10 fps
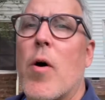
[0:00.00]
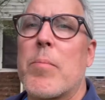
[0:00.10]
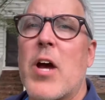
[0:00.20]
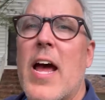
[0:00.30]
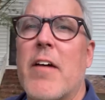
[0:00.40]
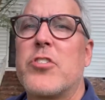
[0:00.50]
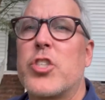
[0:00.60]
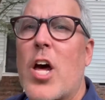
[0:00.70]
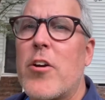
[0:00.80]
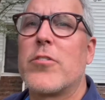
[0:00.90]
I'm going to have
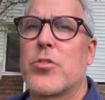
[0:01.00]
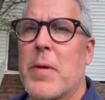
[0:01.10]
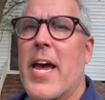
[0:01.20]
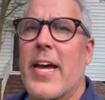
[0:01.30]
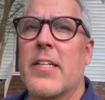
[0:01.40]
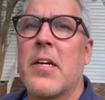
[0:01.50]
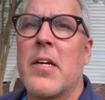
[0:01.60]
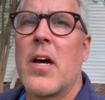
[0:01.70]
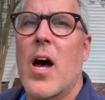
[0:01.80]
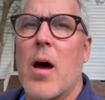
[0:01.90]
shutters made
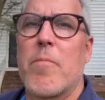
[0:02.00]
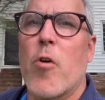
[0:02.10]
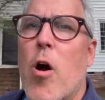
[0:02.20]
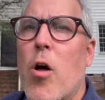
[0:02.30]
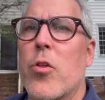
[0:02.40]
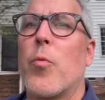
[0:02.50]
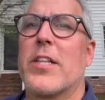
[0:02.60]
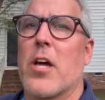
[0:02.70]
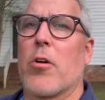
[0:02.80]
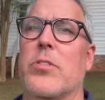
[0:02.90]
for all the
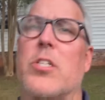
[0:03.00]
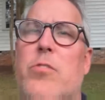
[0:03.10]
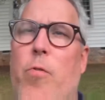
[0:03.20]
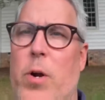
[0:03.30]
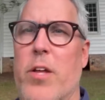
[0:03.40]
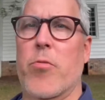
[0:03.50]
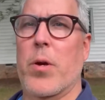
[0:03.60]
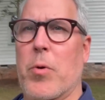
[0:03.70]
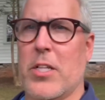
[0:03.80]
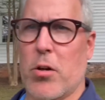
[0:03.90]
windows. It's 43
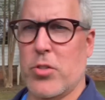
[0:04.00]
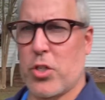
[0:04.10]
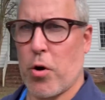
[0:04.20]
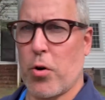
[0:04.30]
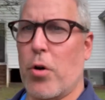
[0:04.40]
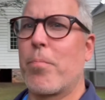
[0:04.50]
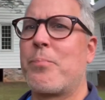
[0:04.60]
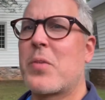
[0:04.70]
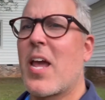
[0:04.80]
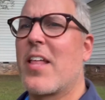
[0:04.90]
windows total.
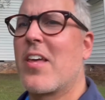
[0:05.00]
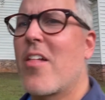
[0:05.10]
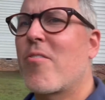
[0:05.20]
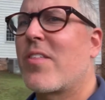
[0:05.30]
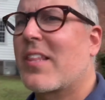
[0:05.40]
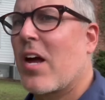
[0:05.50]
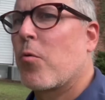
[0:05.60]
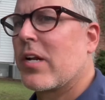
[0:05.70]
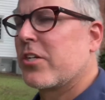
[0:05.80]
And the other thing that I want to